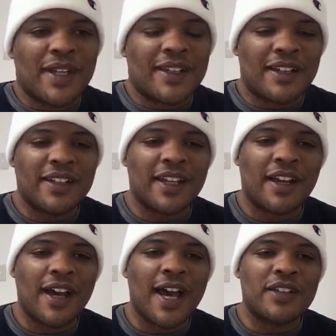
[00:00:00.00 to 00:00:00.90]
Like
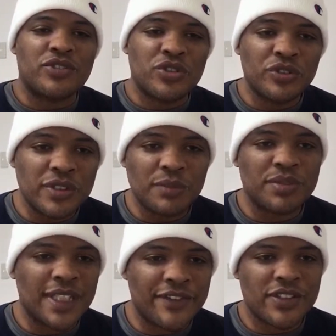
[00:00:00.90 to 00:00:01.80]
I truly
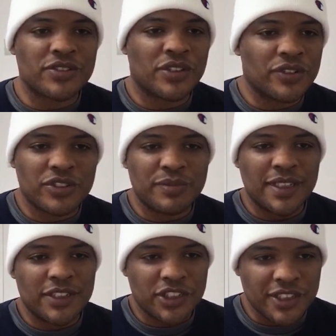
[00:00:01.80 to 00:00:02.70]
believe this girl's gonna be an
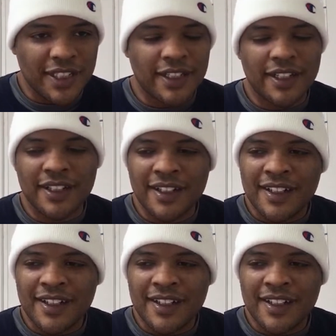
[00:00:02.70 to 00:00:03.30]
engineer.